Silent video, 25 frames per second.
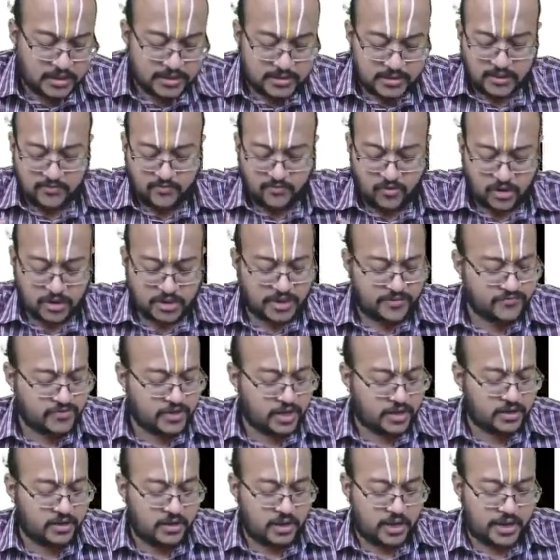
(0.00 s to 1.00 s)
see what they have
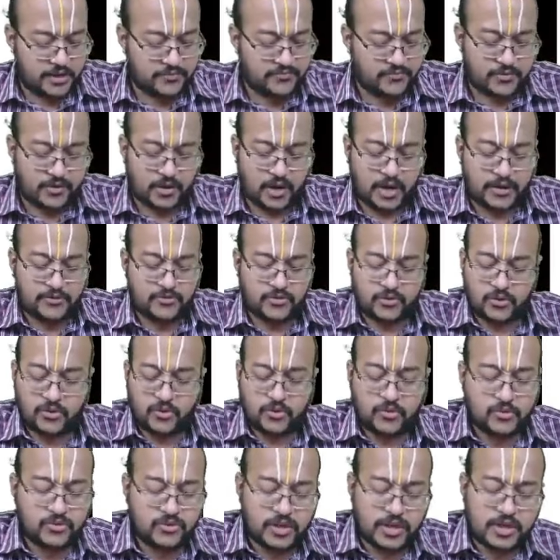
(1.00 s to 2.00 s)
done, I've told
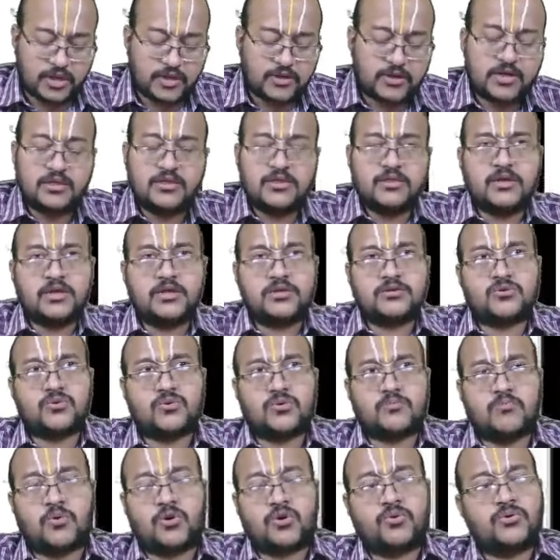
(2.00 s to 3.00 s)
you, they in
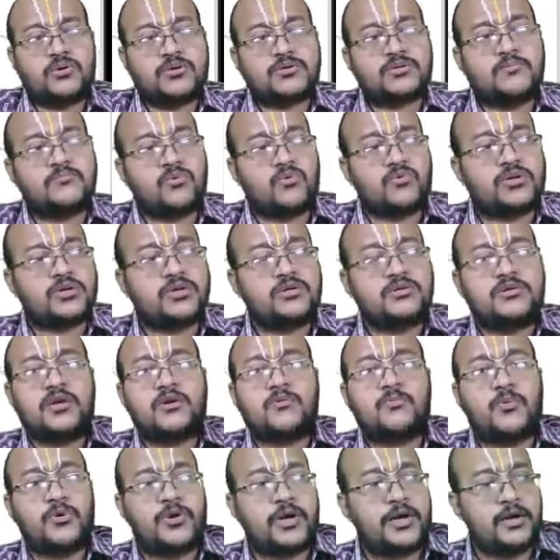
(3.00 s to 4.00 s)
institute module, some questions they
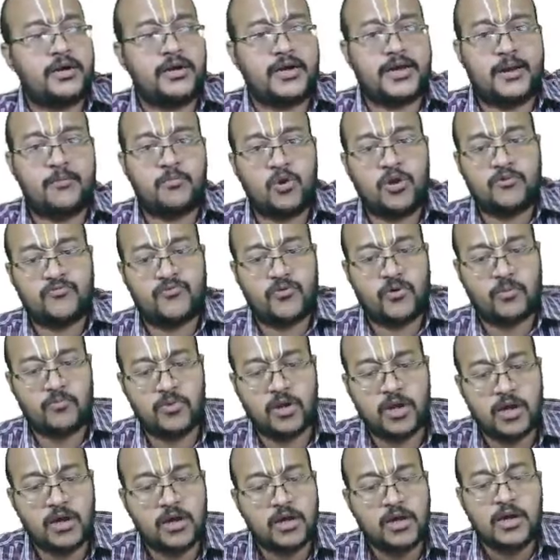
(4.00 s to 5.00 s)
have put it in tabular
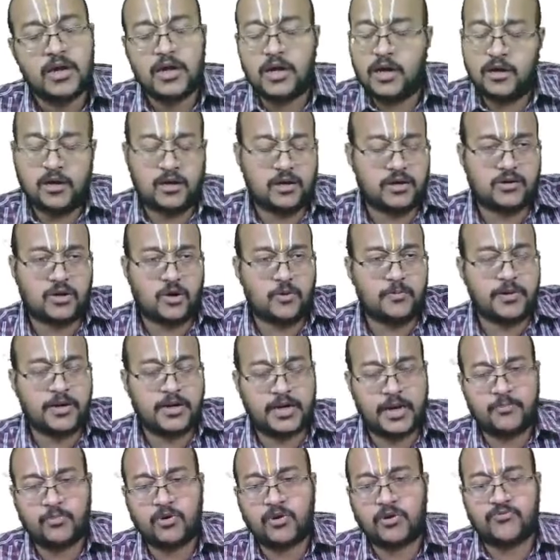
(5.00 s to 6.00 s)
formula,
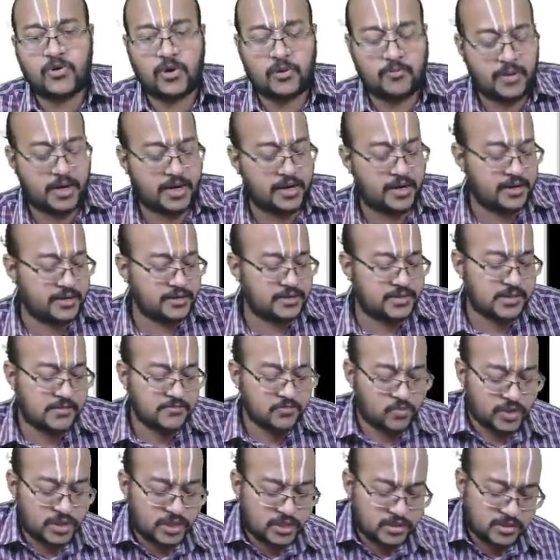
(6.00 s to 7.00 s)
tabular format, and some
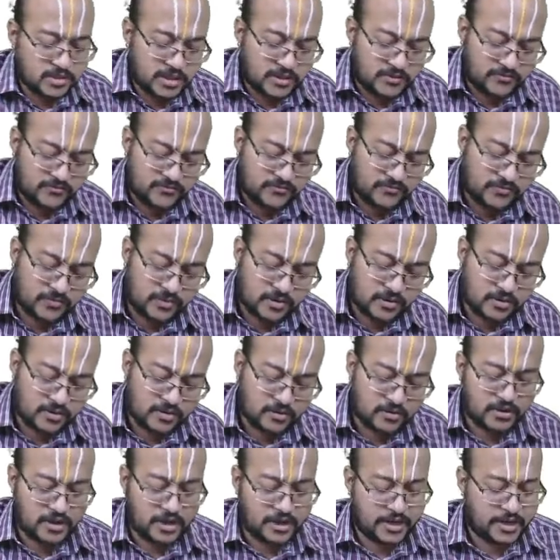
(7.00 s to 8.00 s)
questions they have
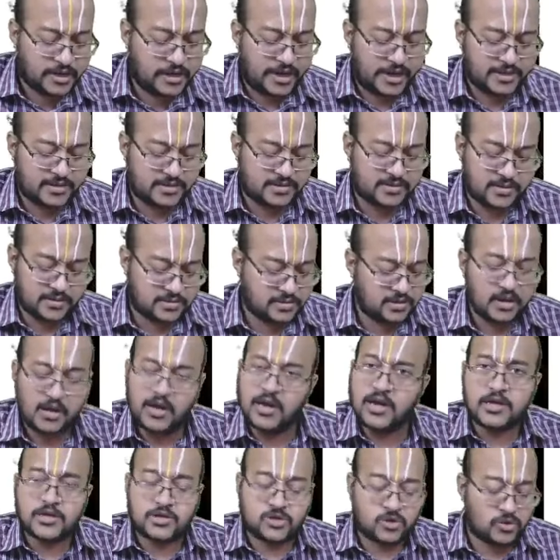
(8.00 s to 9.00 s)
done it as such.
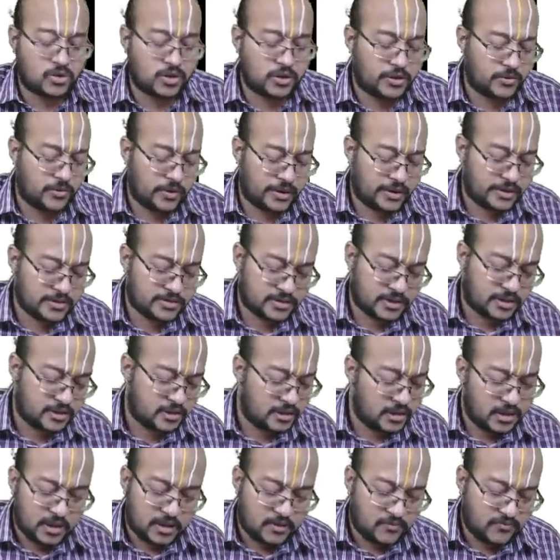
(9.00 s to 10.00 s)
So you need to understand,
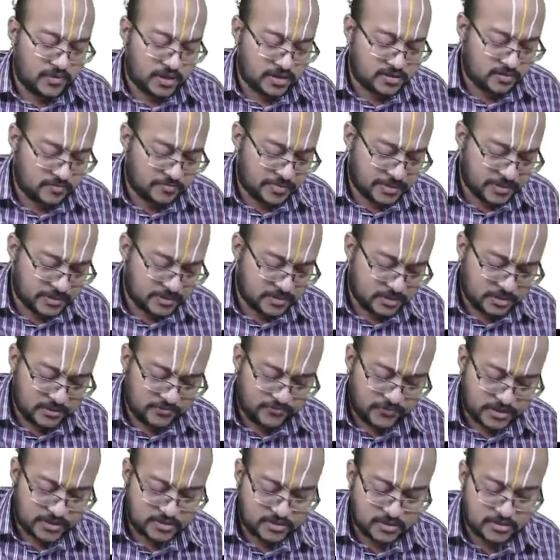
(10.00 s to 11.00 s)
very simple, this first